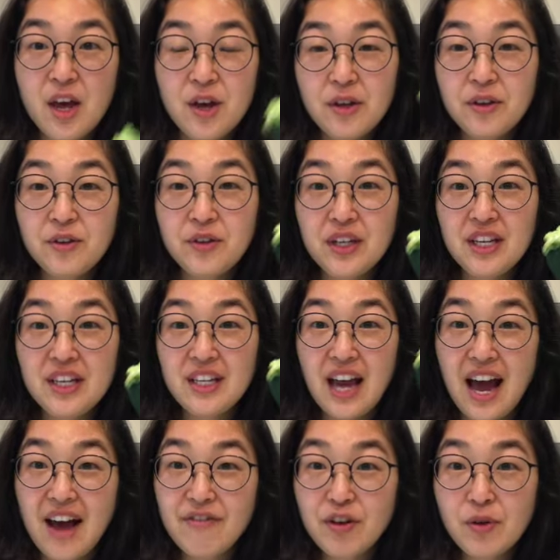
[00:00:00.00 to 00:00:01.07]
You need
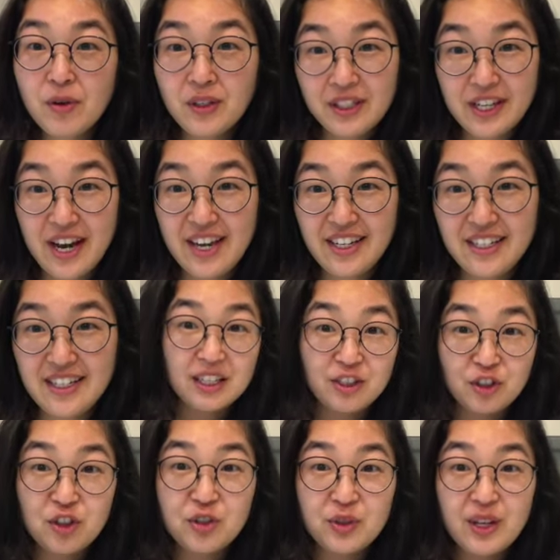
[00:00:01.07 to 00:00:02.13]
half a courgette,
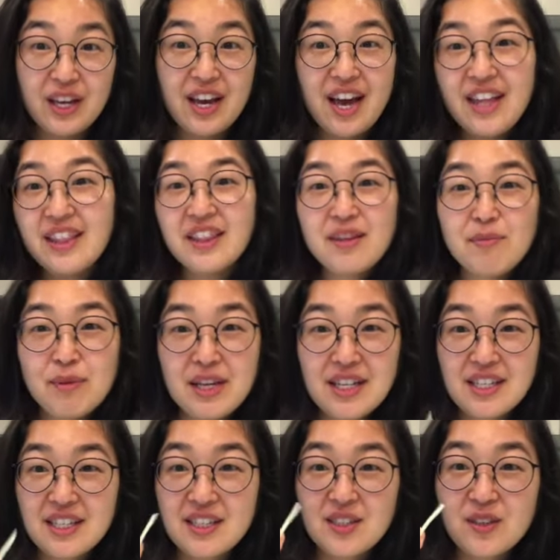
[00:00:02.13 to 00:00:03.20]
Julienne, the
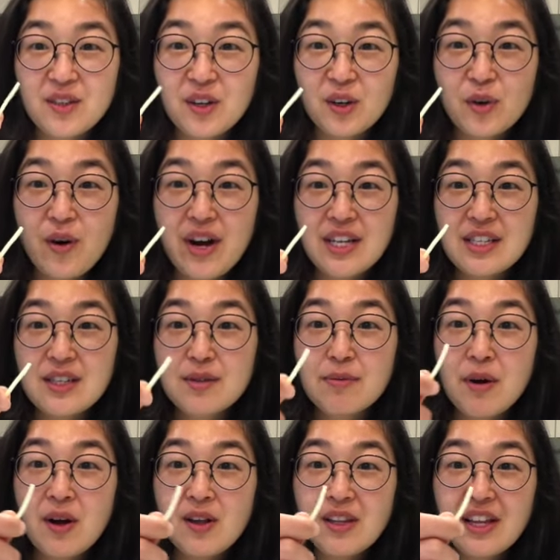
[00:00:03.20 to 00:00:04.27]
pieces, so they're quite
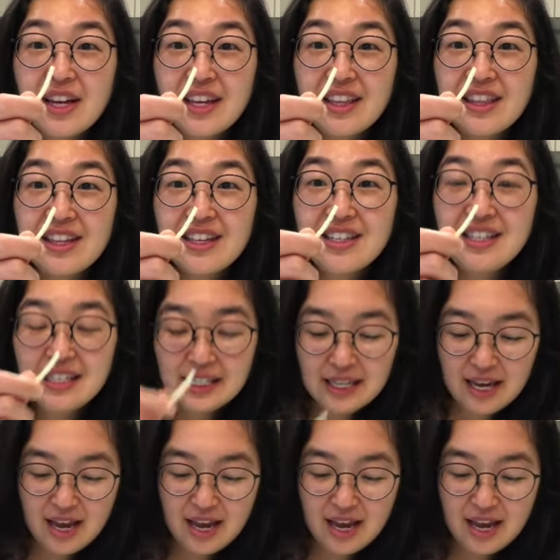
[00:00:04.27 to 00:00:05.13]
small like this.